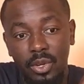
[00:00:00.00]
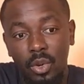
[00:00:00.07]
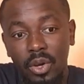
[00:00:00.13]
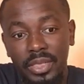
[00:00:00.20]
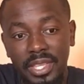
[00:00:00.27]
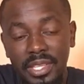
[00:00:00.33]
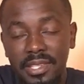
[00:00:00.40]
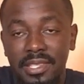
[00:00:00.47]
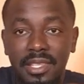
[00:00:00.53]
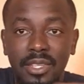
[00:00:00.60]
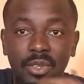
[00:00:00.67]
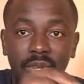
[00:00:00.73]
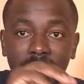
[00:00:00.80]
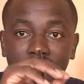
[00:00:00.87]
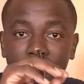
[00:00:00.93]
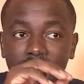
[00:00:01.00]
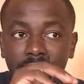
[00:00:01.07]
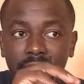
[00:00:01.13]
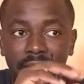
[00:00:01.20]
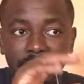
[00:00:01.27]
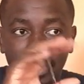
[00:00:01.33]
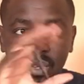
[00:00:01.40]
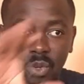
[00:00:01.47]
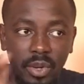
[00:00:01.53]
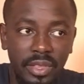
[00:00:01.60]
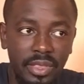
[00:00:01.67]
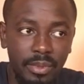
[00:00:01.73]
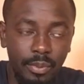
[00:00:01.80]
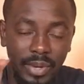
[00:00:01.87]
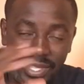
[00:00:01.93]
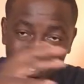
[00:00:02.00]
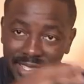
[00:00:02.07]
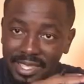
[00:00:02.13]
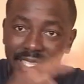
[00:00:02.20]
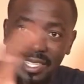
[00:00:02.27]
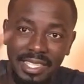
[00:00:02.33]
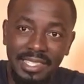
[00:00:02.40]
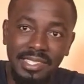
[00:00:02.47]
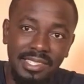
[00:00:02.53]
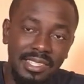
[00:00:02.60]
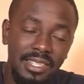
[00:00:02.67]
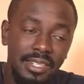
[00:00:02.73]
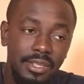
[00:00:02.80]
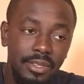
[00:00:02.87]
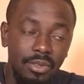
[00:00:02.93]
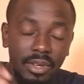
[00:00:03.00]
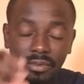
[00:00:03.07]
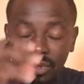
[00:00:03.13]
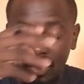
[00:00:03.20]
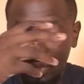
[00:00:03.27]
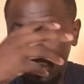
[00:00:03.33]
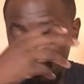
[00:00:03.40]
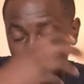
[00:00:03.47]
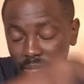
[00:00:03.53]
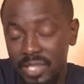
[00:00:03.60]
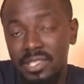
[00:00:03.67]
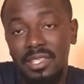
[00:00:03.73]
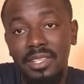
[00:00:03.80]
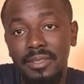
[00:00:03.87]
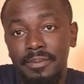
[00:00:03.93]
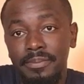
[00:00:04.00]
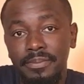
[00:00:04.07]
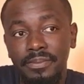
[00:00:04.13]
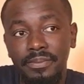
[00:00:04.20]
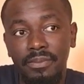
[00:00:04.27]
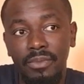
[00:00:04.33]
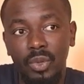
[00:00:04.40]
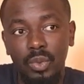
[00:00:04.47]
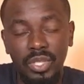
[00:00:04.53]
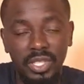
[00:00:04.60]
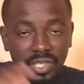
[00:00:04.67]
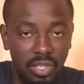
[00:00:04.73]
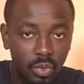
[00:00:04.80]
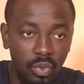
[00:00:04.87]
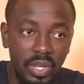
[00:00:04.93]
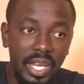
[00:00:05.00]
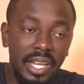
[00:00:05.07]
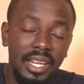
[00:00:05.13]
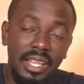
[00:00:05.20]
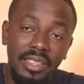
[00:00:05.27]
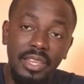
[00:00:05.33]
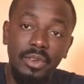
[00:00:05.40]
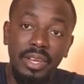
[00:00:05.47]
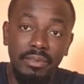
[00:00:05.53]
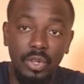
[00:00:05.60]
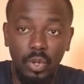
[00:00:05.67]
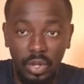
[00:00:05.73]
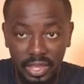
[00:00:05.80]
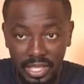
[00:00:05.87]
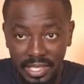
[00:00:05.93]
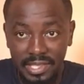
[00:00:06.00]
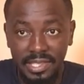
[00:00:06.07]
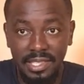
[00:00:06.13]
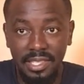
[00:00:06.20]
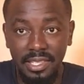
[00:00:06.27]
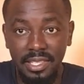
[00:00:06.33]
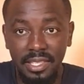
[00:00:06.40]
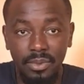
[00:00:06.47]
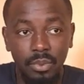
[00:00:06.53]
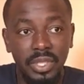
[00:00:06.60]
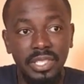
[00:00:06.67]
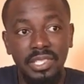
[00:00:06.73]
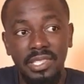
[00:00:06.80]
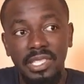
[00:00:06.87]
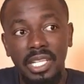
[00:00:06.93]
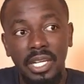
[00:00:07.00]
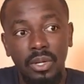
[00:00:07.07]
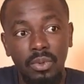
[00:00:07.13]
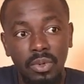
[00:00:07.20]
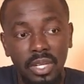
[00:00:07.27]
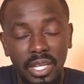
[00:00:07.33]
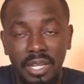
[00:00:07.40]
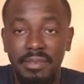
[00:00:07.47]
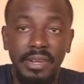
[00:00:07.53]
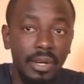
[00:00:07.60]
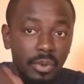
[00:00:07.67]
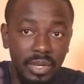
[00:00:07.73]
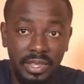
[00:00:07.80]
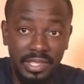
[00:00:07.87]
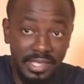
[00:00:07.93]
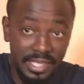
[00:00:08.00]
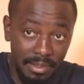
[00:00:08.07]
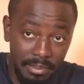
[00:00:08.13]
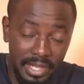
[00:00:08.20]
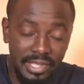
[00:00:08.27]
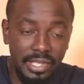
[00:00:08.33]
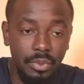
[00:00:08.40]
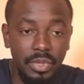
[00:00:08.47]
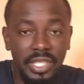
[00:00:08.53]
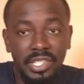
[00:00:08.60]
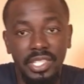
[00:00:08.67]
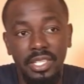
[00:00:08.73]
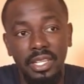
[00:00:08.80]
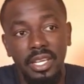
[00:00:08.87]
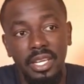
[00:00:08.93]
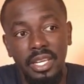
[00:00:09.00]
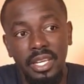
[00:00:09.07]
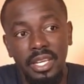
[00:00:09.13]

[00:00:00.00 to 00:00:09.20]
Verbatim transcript: northeastern, you have, you have the northwestern, eastern, you have the northwestern, which is the Kunene, and then you have the northeastern, which is now Kavango in the Zambezi region